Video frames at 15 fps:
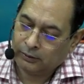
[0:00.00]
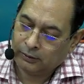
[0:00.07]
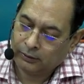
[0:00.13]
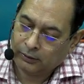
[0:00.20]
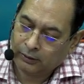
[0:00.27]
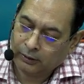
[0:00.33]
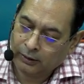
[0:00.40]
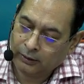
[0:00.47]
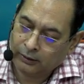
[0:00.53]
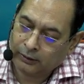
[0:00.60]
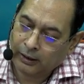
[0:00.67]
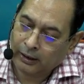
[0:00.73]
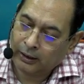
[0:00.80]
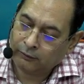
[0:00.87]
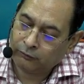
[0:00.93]
in
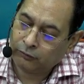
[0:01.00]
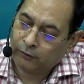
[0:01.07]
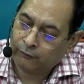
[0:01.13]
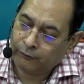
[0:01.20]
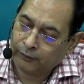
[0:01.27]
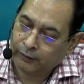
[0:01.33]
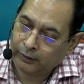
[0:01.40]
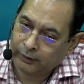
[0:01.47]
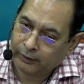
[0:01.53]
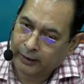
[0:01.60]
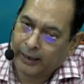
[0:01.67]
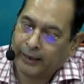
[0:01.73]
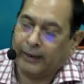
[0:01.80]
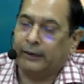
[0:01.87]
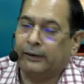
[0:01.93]
case of
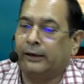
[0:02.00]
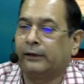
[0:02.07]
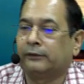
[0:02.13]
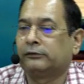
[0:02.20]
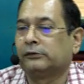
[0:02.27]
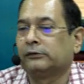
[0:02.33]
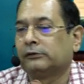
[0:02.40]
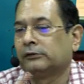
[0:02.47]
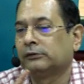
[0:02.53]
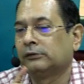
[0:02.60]
direct taxes,